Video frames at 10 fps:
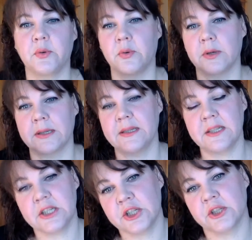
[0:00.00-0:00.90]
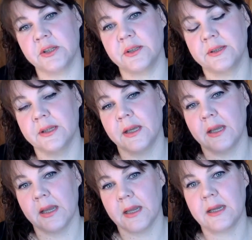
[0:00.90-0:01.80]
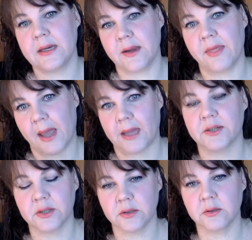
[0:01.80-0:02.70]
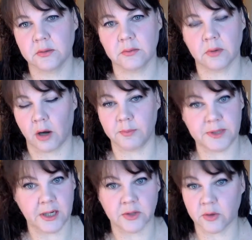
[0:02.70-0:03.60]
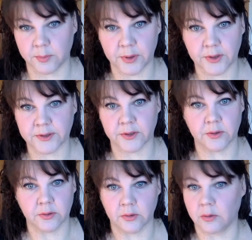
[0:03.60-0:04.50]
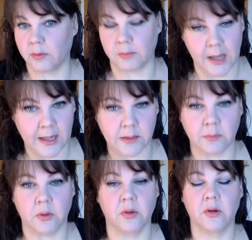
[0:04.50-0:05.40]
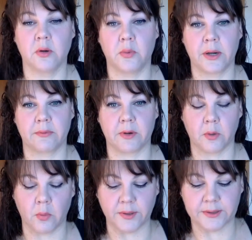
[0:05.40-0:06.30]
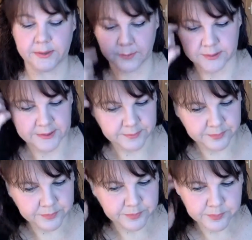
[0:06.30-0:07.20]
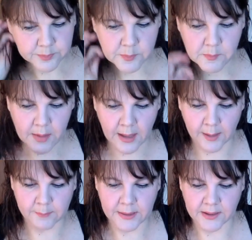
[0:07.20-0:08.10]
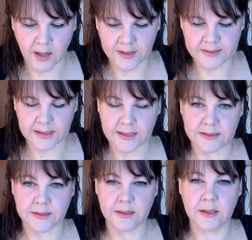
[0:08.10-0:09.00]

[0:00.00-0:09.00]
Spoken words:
or conditions in that object or person or animal or whatever it was that was being isolated.